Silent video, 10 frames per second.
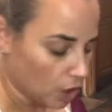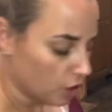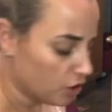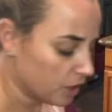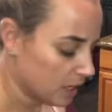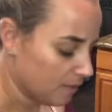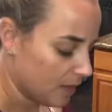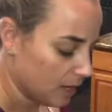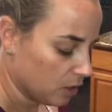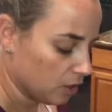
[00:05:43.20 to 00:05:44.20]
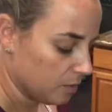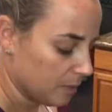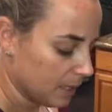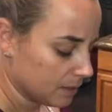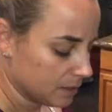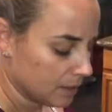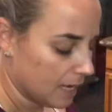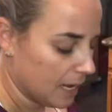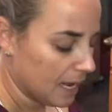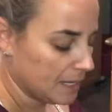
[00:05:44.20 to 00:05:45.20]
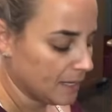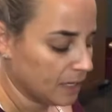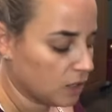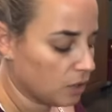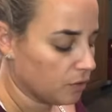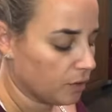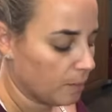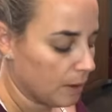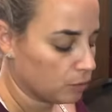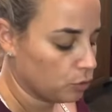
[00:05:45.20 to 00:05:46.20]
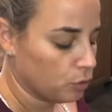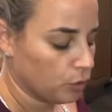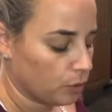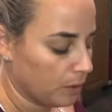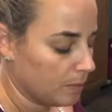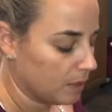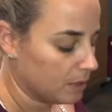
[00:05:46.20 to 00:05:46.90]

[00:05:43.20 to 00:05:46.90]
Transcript: you're gonna give that a good mix and let it cook for about 2 to 3 minutes.